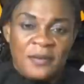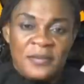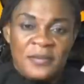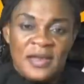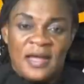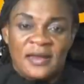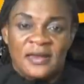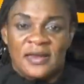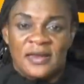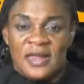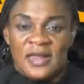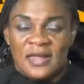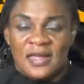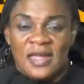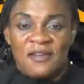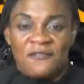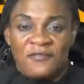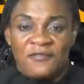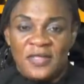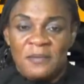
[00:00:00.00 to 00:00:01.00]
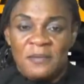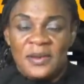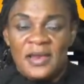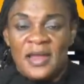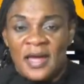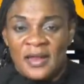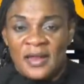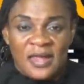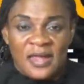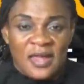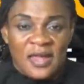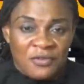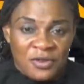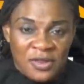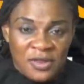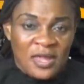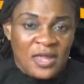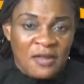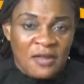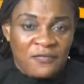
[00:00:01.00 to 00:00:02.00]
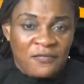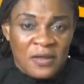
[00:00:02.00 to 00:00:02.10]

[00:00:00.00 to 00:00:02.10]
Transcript: land and they give them land here and they give